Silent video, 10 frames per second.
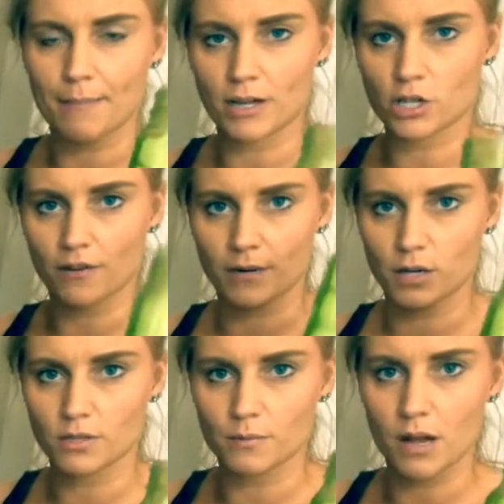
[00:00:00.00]
I'm not sure if I'm
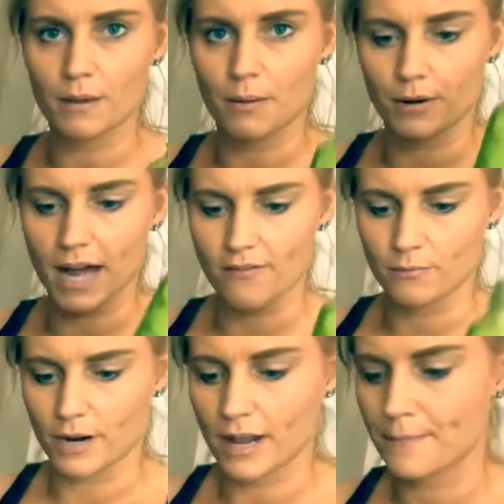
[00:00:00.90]
gonna use them all, but I wanted to have
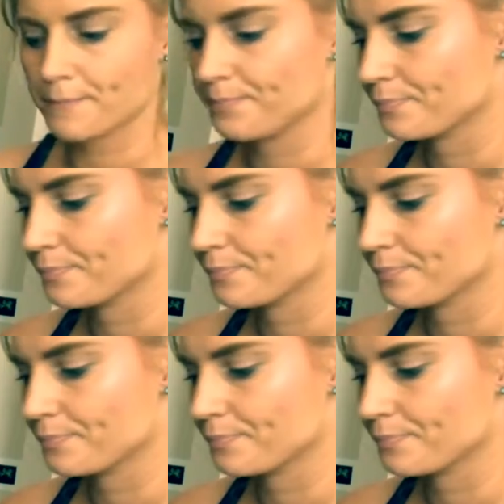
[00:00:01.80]
them ready.